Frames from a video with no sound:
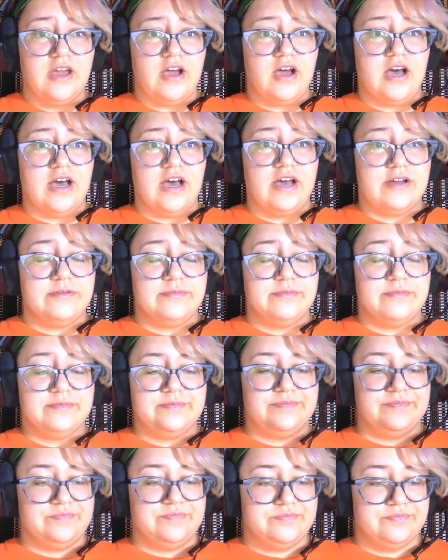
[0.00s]
Um,
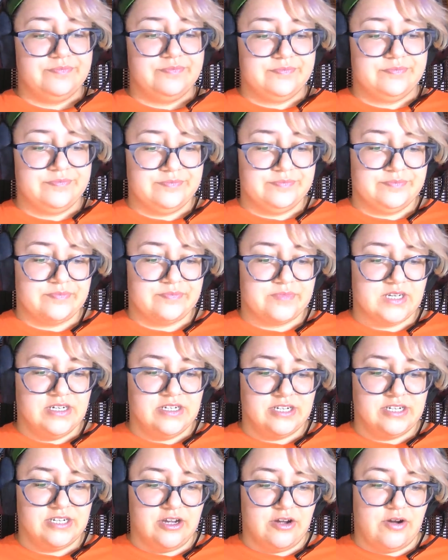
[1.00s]

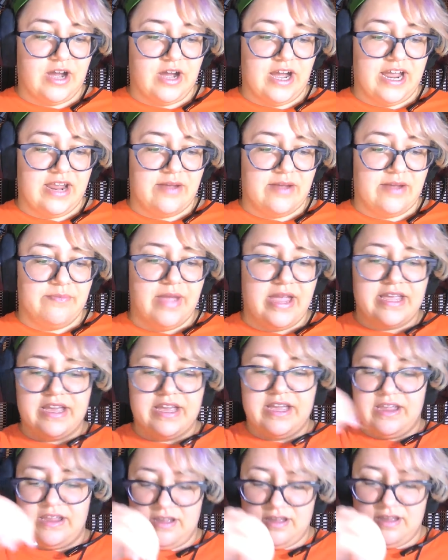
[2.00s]
so I am
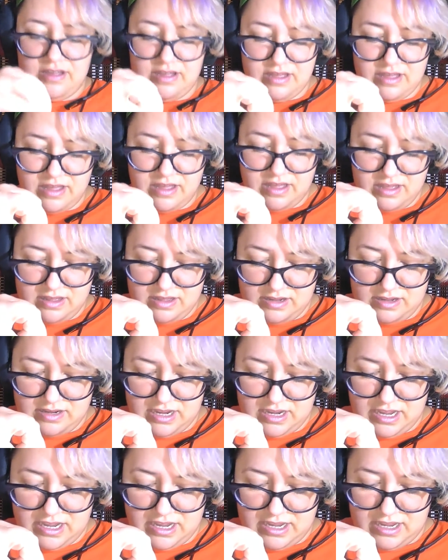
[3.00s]
making
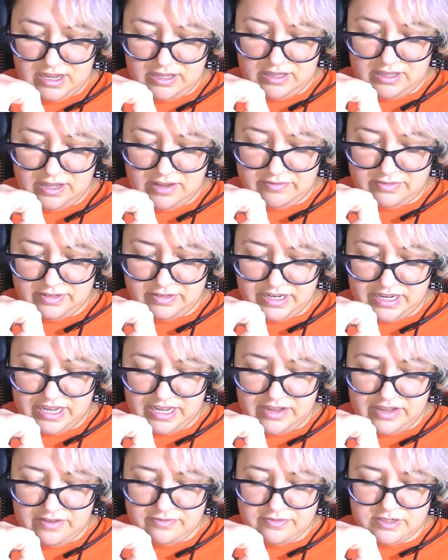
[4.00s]
a lovely
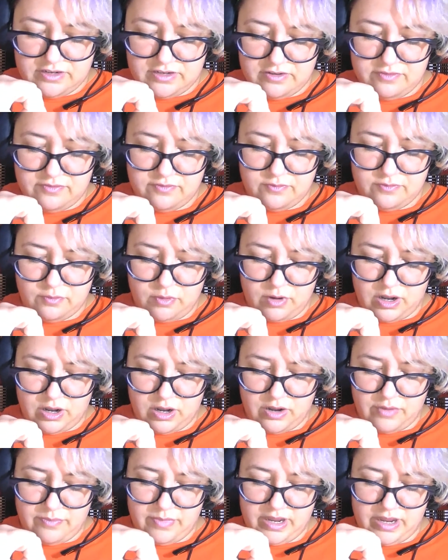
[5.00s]
gift
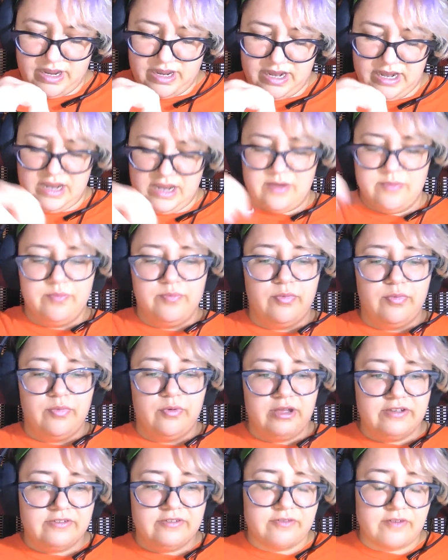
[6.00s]
for my
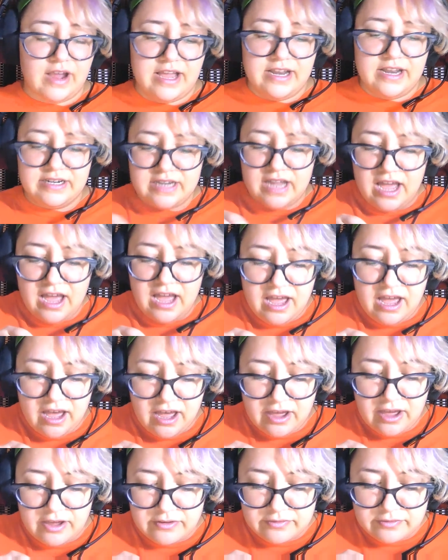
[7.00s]
boyfriend
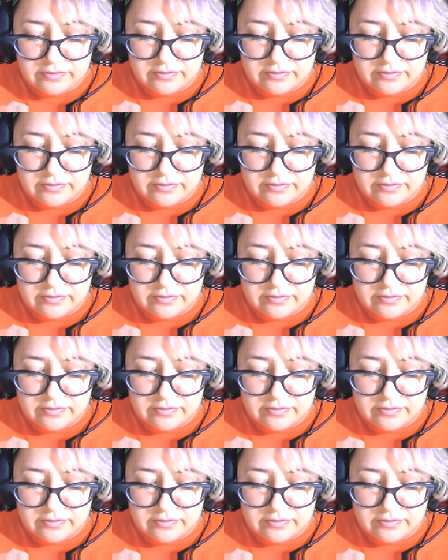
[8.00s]
of,